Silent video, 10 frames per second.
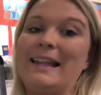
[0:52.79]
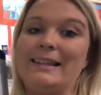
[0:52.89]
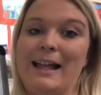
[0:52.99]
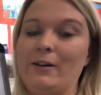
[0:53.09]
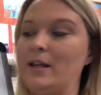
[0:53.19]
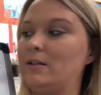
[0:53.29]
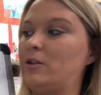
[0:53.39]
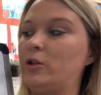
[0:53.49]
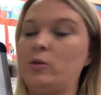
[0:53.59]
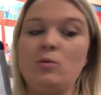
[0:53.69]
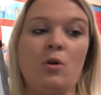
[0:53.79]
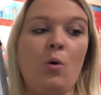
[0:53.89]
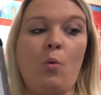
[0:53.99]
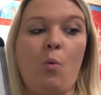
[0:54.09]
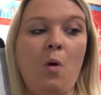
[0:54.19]
Now let's do
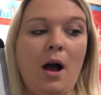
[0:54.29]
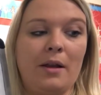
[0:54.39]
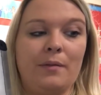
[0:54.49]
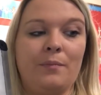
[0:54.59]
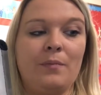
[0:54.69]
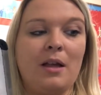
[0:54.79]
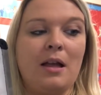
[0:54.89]
1.